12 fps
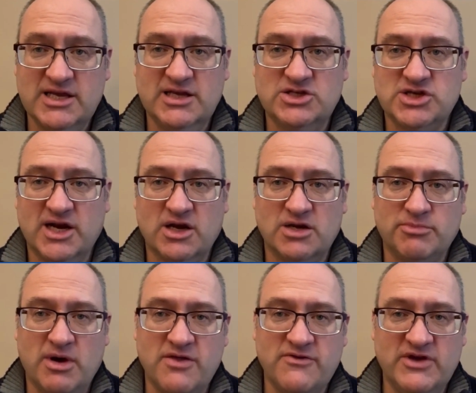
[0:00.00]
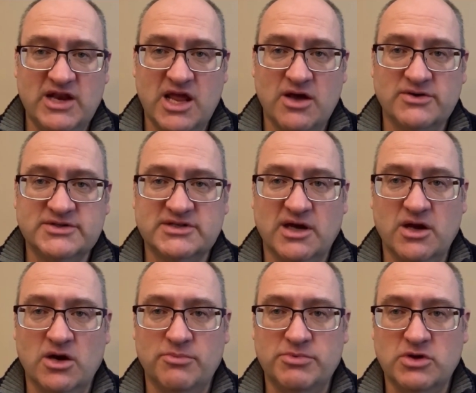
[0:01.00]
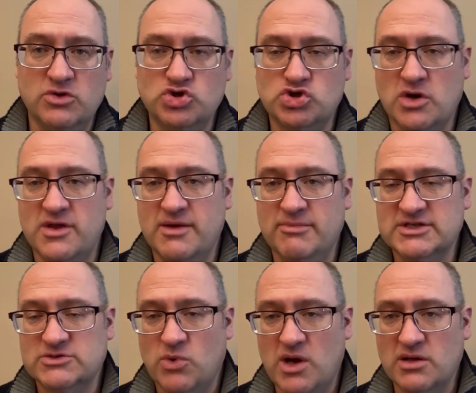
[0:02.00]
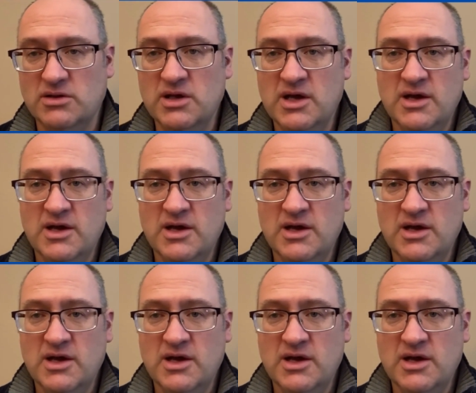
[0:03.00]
Check out my other videos. I hope you enjoy them as well.